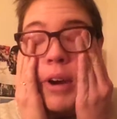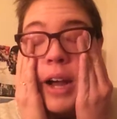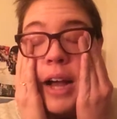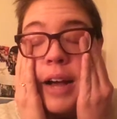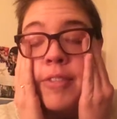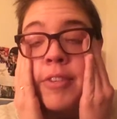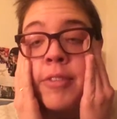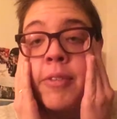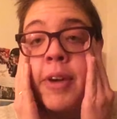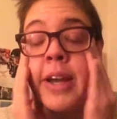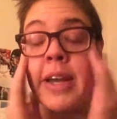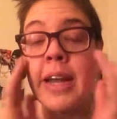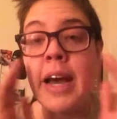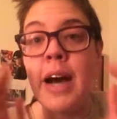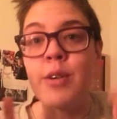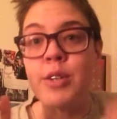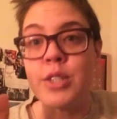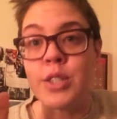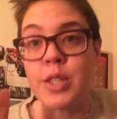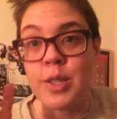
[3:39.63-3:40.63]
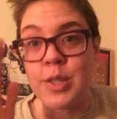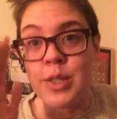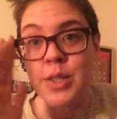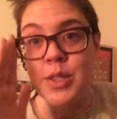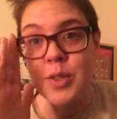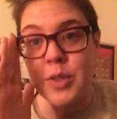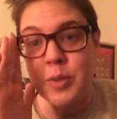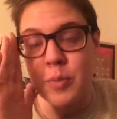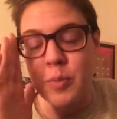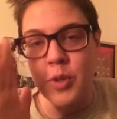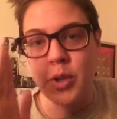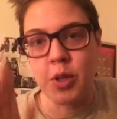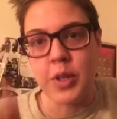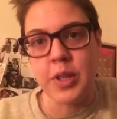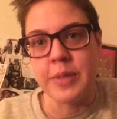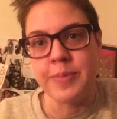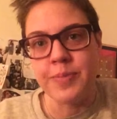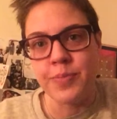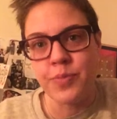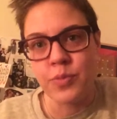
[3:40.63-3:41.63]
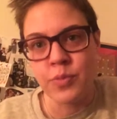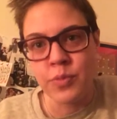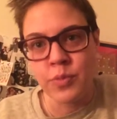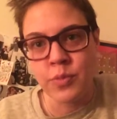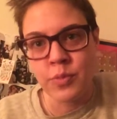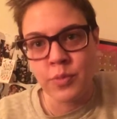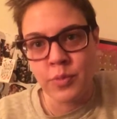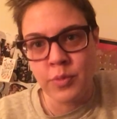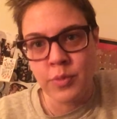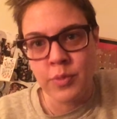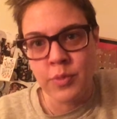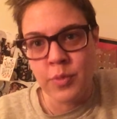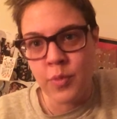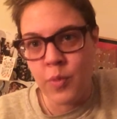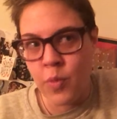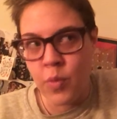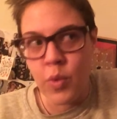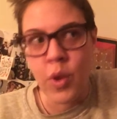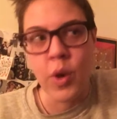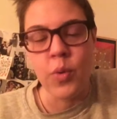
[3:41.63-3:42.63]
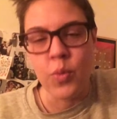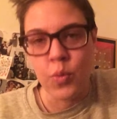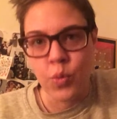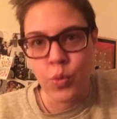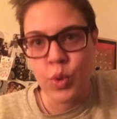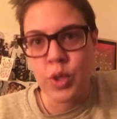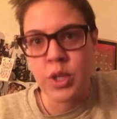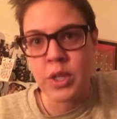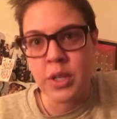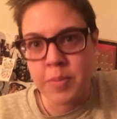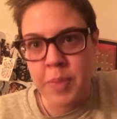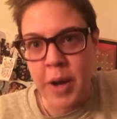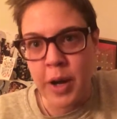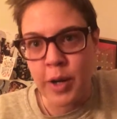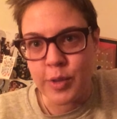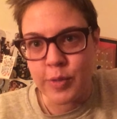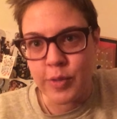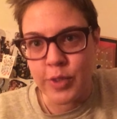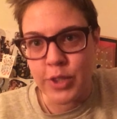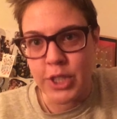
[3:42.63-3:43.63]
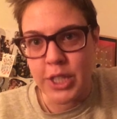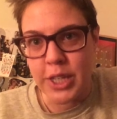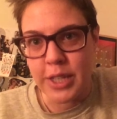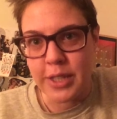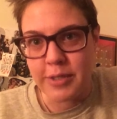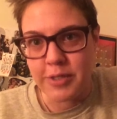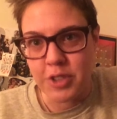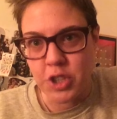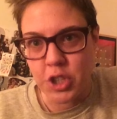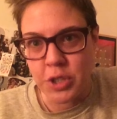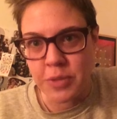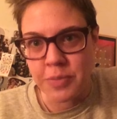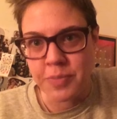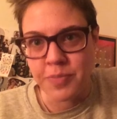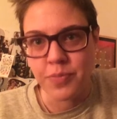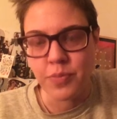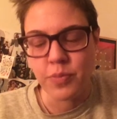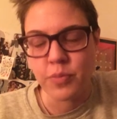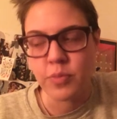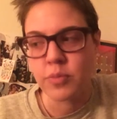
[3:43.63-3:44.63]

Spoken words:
we're having right now is also some really, really powerful television.